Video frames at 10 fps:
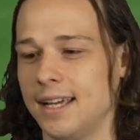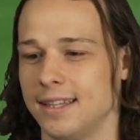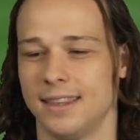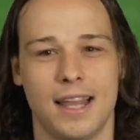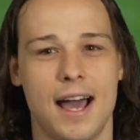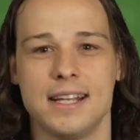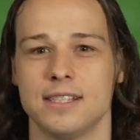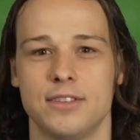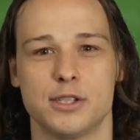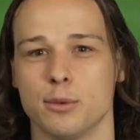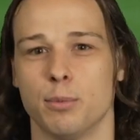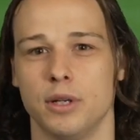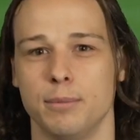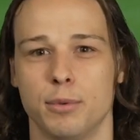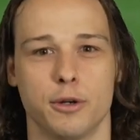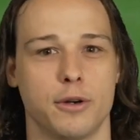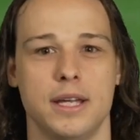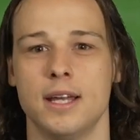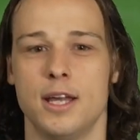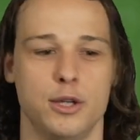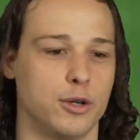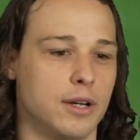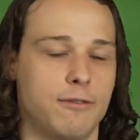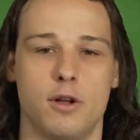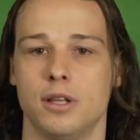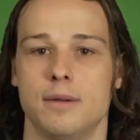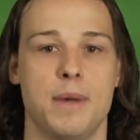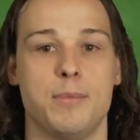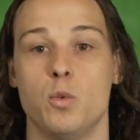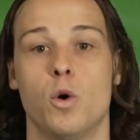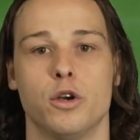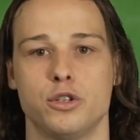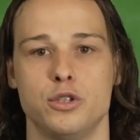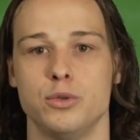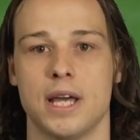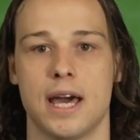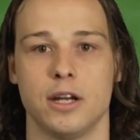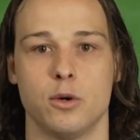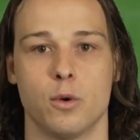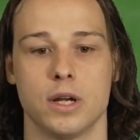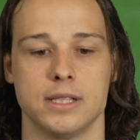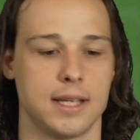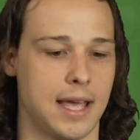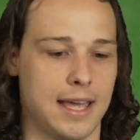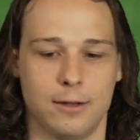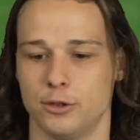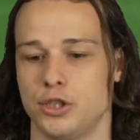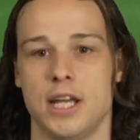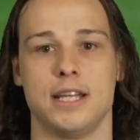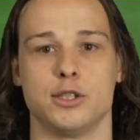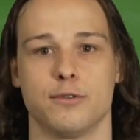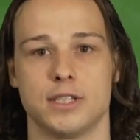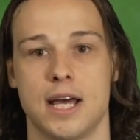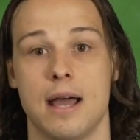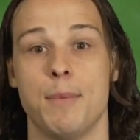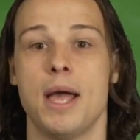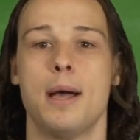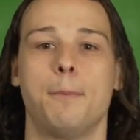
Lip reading: lines of this are pretty blurry. You're going to fall into maybe 1 or 2 categories, and it'll change over time.